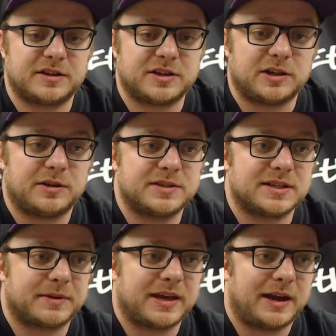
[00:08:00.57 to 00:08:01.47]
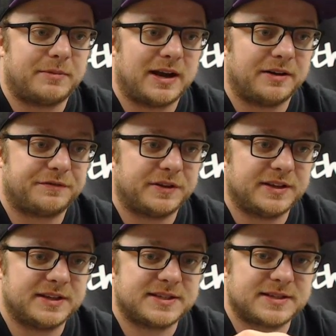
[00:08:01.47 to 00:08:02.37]
close-up camera out for
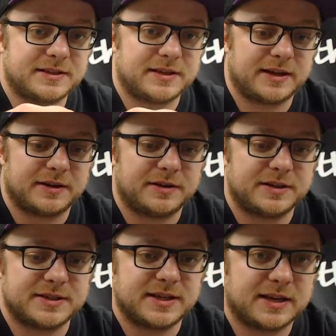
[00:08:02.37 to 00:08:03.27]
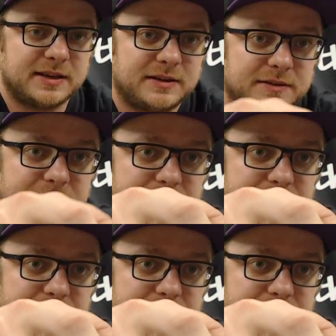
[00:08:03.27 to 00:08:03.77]
this. Hang on a second.